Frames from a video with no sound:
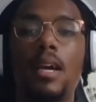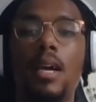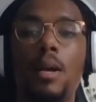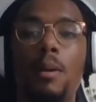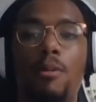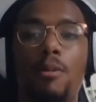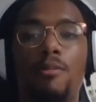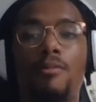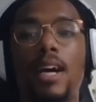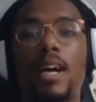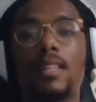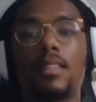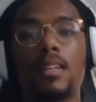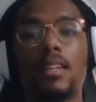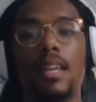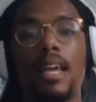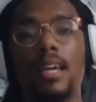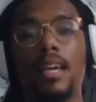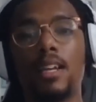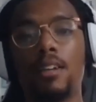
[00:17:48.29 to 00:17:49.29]
provide the
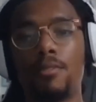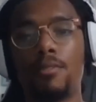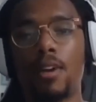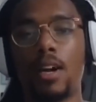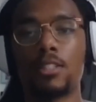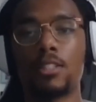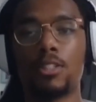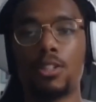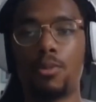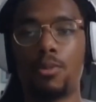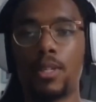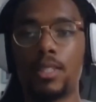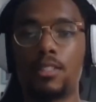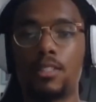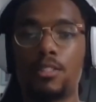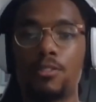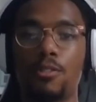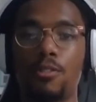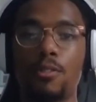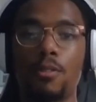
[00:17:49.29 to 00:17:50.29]
negative
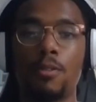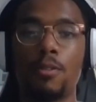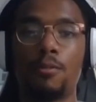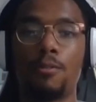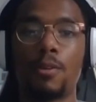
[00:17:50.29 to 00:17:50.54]
consequences for